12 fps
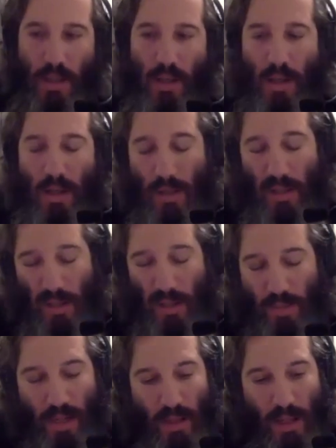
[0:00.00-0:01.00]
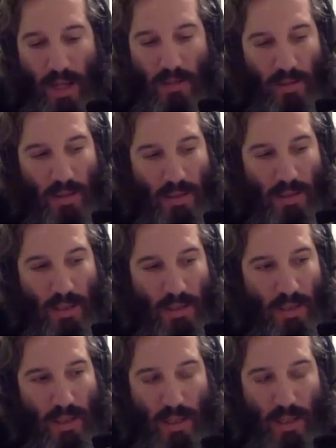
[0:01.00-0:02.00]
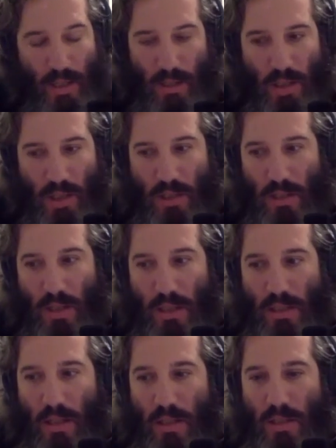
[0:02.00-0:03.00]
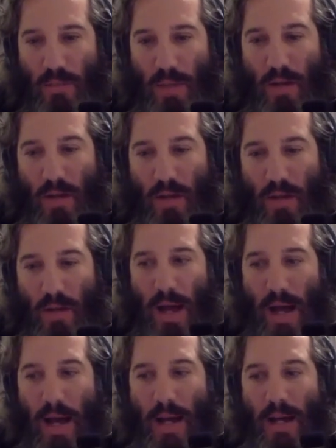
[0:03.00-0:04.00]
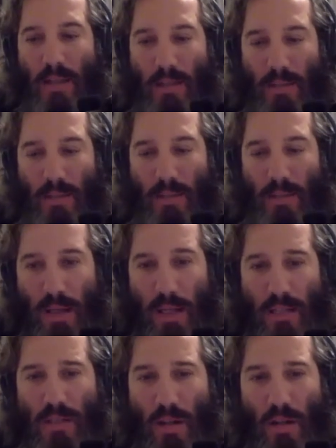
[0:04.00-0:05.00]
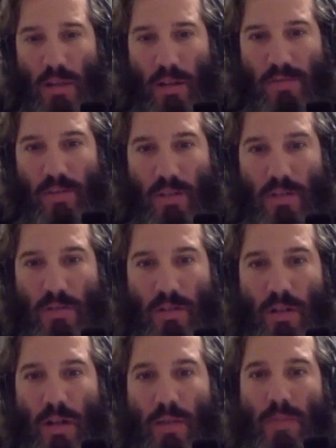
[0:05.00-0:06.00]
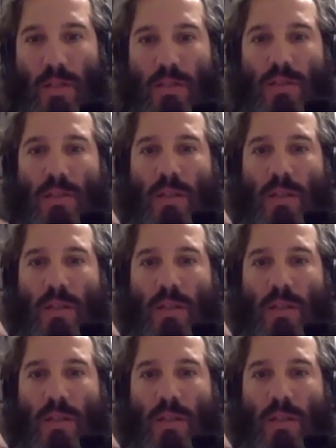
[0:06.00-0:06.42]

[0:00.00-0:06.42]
And then probably the last one I'd say is, again, just it's about I, and that's a hard thing for us to overcome is